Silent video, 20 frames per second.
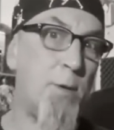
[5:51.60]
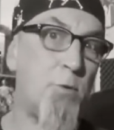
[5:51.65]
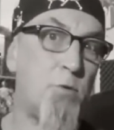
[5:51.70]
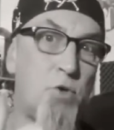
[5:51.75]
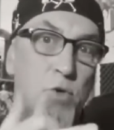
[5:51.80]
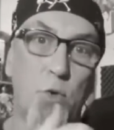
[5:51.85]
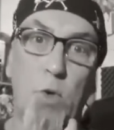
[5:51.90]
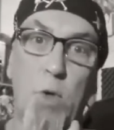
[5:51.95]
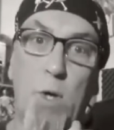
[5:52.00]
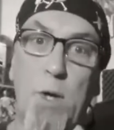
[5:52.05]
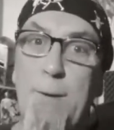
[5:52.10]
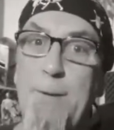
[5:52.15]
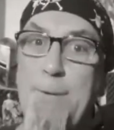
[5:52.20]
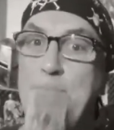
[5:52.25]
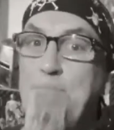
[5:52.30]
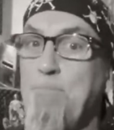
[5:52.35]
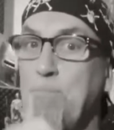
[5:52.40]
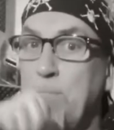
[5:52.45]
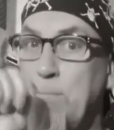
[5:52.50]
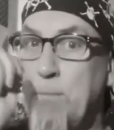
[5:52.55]
out, so
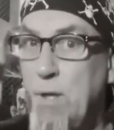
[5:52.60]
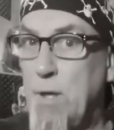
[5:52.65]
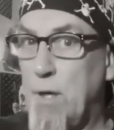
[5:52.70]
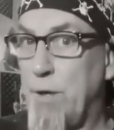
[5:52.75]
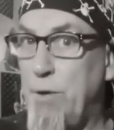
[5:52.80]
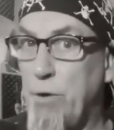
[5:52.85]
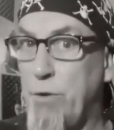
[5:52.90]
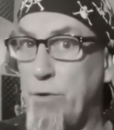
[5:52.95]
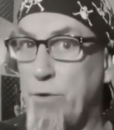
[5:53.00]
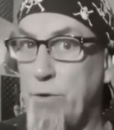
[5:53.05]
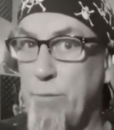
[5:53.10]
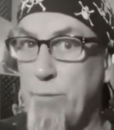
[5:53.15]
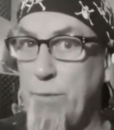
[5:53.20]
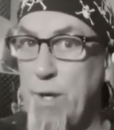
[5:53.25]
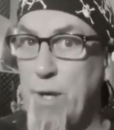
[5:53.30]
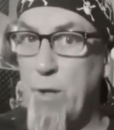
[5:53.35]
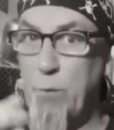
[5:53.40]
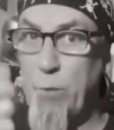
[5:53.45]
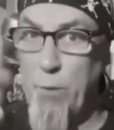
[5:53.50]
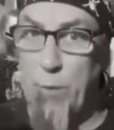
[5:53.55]
I knocked them
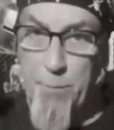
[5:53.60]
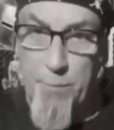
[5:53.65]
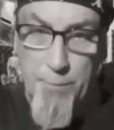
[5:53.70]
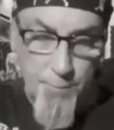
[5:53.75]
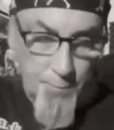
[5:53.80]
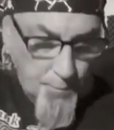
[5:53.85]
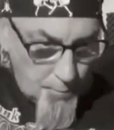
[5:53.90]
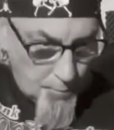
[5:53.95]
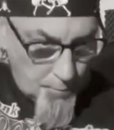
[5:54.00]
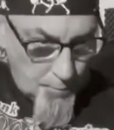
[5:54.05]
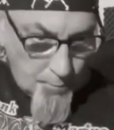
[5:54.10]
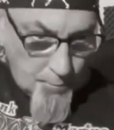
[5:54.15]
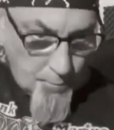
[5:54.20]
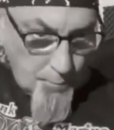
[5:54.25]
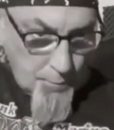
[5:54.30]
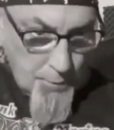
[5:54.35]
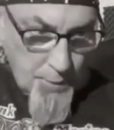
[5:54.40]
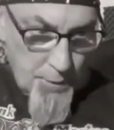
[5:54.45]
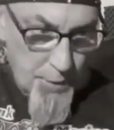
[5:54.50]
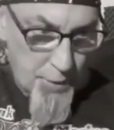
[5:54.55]
down.
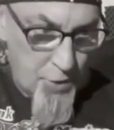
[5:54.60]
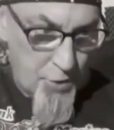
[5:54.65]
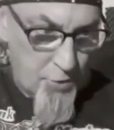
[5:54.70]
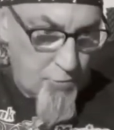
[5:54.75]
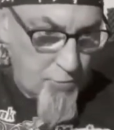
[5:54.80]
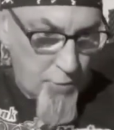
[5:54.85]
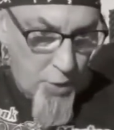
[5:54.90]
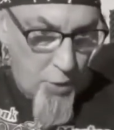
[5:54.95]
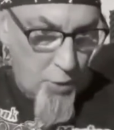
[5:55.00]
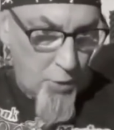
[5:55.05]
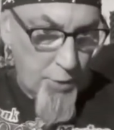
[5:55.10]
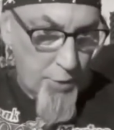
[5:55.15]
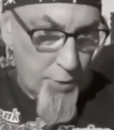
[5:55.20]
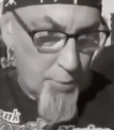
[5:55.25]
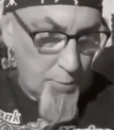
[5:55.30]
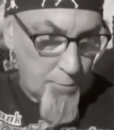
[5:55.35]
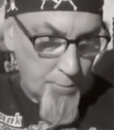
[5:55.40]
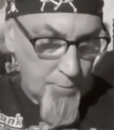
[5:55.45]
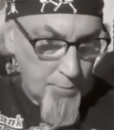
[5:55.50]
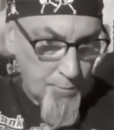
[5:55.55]
I just recorded
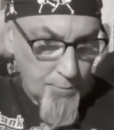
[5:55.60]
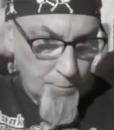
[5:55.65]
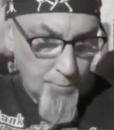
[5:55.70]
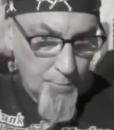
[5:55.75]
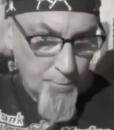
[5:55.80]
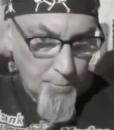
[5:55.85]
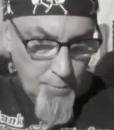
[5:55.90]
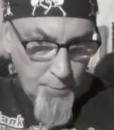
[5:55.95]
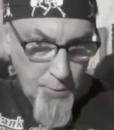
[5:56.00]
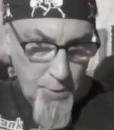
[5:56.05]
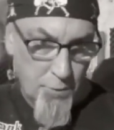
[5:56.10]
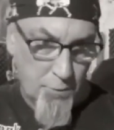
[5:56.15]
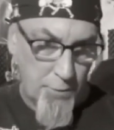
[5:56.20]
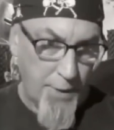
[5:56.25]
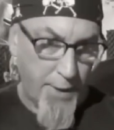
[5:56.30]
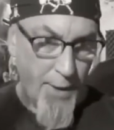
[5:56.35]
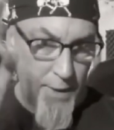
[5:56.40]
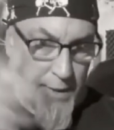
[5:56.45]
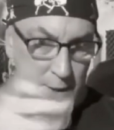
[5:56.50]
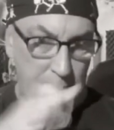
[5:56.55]
them. I thought,
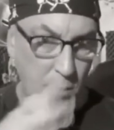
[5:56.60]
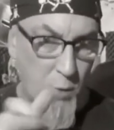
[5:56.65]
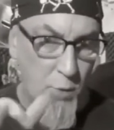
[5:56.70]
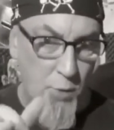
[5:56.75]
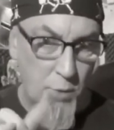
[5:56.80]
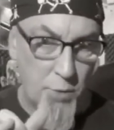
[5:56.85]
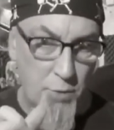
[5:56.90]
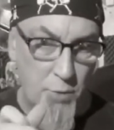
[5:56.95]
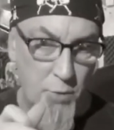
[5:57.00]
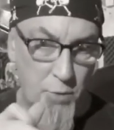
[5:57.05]
right, I'll keep a hold of